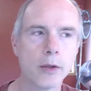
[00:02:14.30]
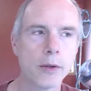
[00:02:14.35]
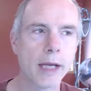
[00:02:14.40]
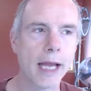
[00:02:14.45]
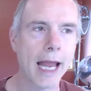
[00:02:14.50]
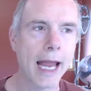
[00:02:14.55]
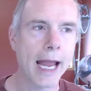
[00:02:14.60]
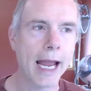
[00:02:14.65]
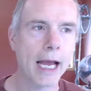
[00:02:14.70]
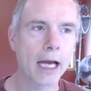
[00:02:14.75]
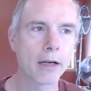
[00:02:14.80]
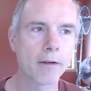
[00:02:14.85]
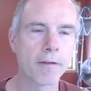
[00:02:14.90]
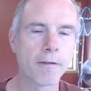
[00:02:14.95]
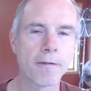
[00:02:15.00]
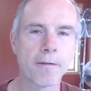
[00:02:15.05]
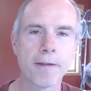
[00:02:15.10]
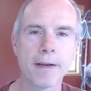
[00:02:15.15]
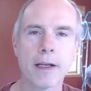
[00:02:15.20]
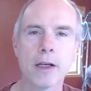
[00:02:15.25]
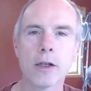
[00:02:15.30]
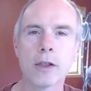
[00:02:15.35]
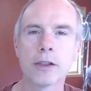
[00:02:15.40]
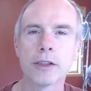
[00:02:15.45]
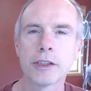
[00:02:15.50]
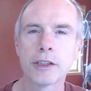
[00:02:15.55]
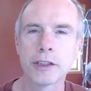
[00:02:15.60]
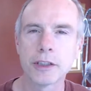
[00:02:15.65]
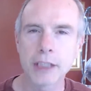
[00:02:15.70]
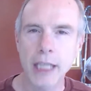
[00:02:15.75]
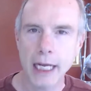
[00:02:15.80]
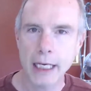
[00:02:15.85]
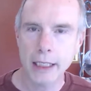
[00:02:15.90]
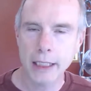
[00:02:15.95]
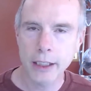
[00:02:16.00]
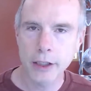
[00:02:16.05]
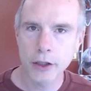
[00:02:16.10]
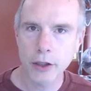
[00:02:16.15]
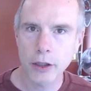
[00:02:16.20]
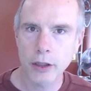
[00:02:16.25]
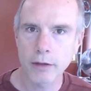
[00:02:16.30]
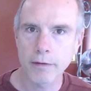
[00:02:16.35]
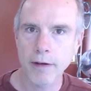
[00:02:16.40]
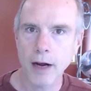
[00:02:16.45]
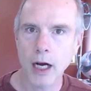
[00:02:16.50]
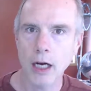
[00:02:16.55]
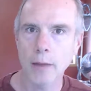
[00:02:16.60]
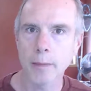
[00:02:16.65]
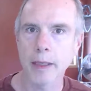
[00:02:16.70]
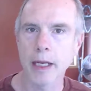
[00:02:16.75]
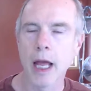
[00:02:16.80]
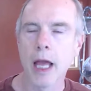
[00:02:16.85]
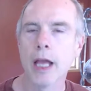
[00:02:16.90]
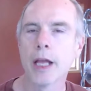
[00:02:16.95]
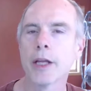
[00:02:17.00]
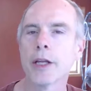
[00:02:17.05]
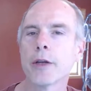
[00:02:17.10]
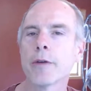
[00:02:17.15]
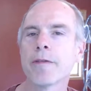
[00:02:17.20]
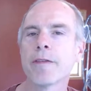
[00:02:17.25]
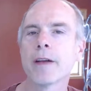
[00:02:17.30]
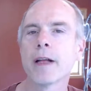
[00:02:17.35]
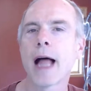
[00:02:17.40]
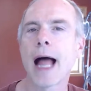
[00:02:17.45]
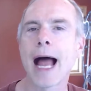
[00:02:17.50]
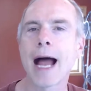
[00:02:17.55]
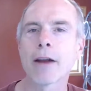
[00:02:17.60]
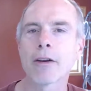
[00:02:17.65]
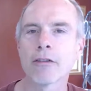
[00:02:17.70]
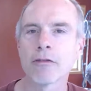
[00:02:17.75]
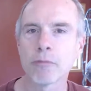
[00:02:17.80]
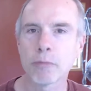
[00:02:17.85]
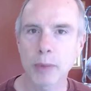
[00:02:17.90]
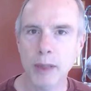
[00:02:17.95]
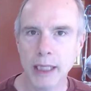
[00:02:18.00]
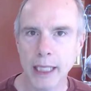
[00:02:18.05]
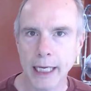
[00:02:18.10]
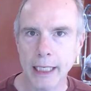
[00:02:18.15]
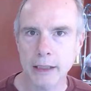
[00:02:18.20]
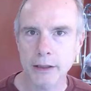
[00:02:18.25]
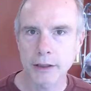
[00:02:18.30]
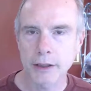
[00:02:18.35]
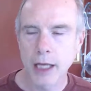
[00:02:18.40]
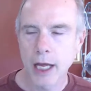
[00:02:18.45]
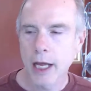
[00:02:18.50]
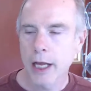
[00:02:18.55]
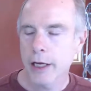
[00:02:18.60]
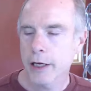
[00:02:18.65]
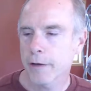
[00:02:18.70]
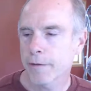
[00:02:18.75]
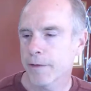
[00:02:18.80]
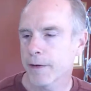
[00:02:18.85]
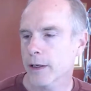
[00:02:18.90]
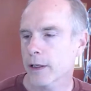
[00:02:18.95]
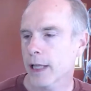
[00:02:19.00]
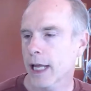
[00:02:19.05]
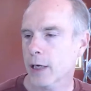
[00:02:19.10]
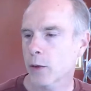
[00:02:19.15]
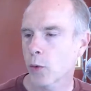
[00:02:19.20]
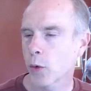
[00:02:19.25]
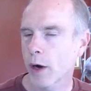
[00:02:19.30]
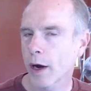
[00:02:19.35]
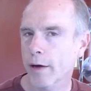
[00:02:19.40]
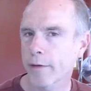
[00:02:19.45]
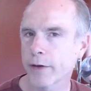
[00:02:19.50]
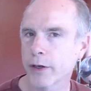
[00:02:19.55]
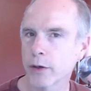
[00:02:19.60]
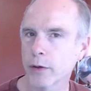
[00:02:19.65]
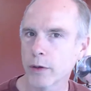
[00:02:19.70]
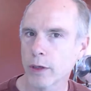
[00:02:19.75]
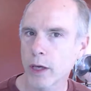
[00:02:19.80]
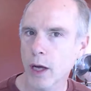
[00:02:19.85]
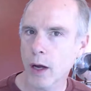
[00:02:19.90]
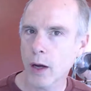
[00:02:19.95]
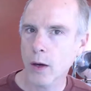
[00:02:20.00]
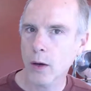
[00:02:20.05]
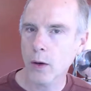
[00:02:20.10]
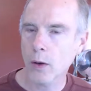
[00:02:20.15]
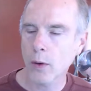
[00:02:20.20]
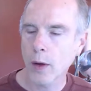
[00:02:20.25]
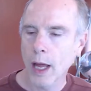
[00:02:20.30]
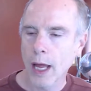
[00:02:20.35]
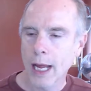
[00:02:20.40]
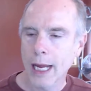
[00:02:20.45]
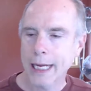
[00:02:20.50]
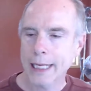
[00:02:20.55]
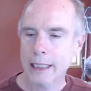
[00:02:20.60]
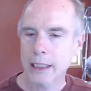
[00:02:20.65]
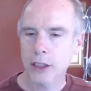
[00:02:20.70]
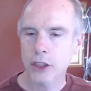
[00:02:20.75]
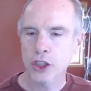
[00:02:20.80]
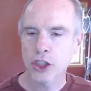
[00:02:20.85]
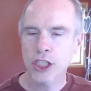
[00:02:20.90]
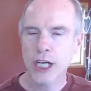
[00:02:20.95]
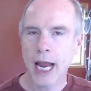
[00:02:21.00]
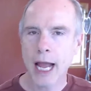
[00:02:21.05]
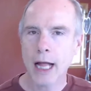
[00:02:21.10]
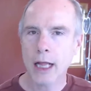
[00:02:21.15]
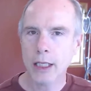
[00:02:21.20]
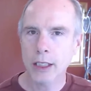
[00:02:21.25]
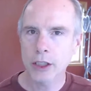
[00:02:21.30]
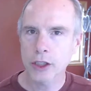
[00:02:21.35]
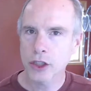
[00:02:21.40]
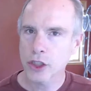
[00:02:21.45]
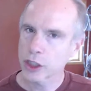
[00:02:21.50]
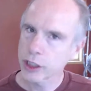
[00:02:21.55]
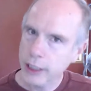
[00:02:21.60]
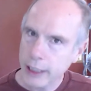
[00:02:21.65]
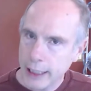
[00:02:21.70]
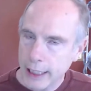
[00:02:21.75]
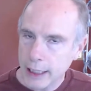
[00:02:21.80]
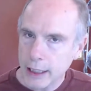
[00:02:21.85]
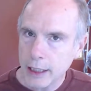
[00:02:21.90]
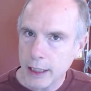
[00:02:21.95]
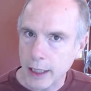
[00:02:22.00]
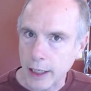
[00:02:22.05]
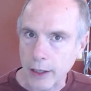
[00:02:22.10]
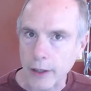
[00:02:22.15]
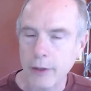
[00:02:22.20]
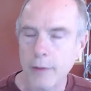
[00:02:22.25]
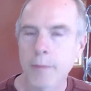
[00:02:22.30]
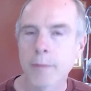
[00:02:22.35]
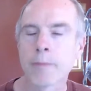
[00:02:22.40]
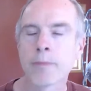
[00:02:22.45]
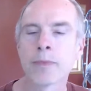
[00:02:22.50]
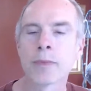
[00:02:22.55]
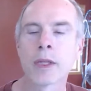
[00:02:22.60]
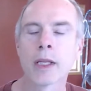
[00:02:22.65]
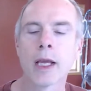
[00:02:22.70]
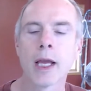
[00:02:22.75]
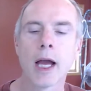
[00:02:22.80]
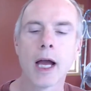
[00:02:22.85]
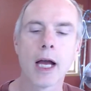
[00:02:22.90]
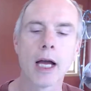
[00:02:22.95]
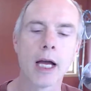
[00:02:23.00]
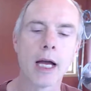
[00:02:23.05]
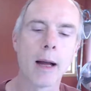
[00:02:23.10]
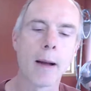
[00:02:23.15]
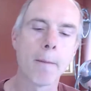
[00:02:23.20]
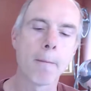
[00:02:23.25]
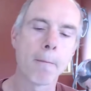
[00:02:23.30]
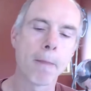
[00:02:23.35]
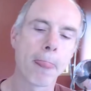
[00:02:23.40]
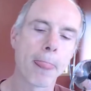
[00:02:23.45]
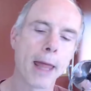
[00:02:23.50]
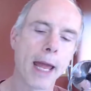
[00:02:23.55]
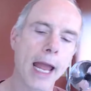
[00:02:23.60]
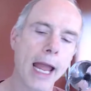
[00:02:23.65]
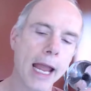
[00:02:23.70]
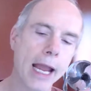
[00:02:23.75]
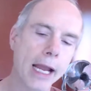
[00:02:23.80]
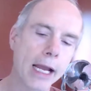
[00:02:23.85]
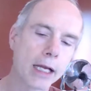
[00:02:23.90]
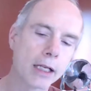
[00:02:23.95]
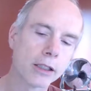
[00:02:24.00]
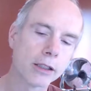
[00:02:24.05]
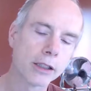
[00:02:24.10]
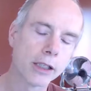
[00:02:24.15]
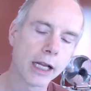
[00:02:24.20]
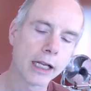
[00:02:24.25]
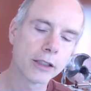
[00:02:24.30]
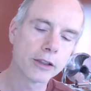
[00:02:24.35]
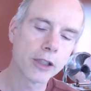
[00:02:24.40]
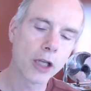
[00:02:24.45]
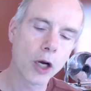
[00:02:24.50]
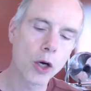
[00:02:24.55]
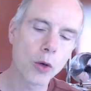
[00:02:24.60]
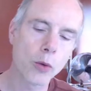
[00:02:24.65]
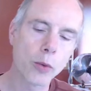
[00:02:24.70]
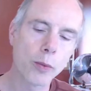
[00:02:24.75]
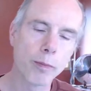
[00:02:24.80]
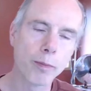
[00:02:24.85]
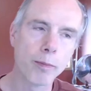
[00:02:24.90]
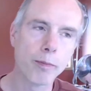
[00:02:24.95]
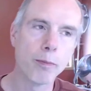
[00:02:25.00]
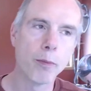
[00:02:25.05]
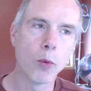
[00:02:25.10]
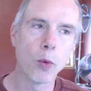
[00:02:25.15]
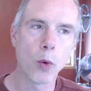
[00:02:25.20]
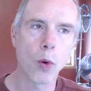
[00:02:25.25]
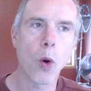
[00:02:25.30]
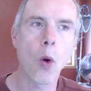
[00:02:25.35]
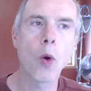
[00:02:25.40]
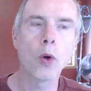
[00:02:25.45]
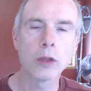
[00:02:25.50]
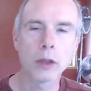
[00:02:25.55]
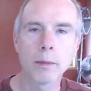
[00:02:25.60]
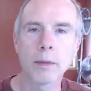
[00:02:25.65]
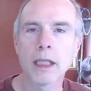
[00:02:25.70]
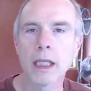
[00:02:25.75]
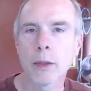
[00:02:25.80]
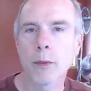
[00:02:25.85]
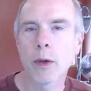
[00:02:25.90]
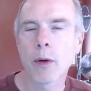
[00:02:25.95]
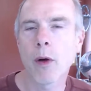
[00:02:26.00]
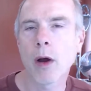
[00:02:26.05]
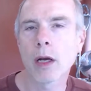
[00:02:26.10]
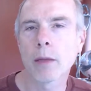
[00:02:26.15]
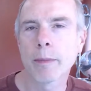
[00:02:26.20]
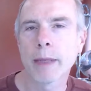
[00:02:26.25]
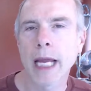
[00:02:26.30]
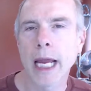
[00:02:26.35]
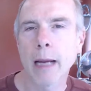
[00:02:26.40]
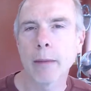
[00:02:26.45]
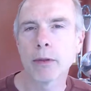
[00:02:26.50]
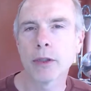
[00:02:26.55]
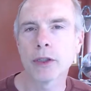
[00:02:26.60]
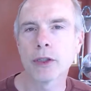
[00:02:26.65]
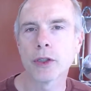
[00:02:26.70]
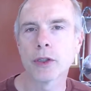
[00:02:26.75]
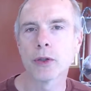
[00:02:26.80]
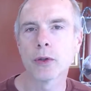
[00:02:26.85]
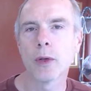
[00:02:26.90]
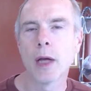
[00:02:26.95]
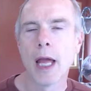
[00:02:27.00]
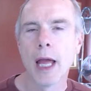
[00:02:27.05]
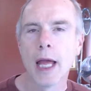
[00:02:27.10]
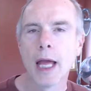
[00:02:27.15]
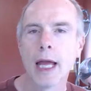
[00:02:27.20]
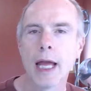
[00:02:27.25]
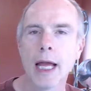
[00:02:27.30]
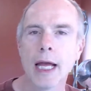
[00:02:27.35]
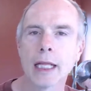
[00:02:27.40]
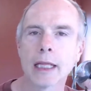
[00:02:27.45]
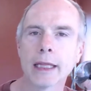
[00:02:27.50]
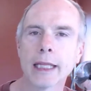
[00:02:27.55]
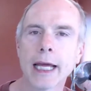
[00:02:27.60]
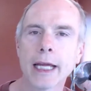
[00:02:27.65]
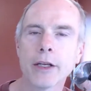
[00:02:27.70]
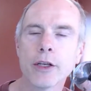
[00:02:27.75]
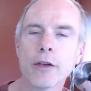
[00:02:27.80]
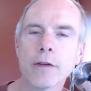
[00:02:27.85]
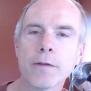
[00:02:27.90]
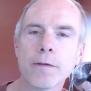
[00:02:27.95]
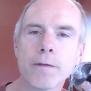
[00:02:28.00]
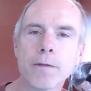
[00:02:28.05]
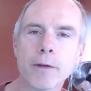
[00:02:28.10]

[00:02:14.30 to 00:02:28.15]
can't feel set in your environment. You feel out of place. You feel like wherever you go, it's a challenge to get there. And so ultimately we want to be able to let you